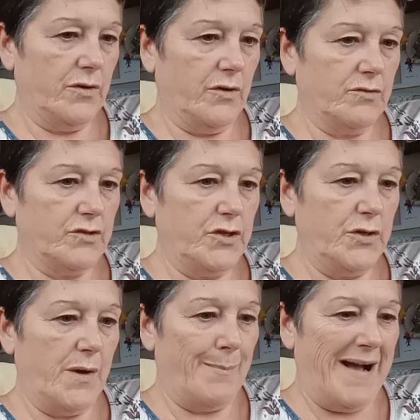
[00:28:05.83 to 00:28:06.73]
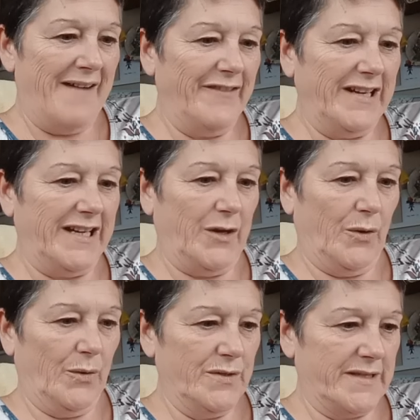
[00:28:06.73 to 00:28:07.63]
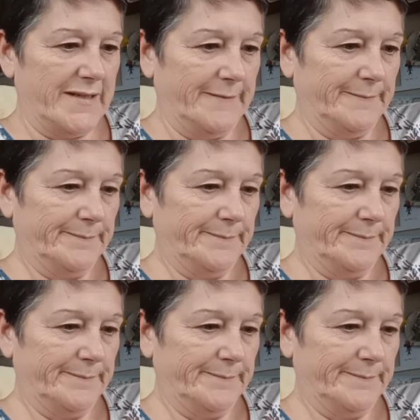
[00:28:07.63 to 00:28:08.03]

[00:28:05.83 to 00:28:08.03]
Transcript: onto my videos,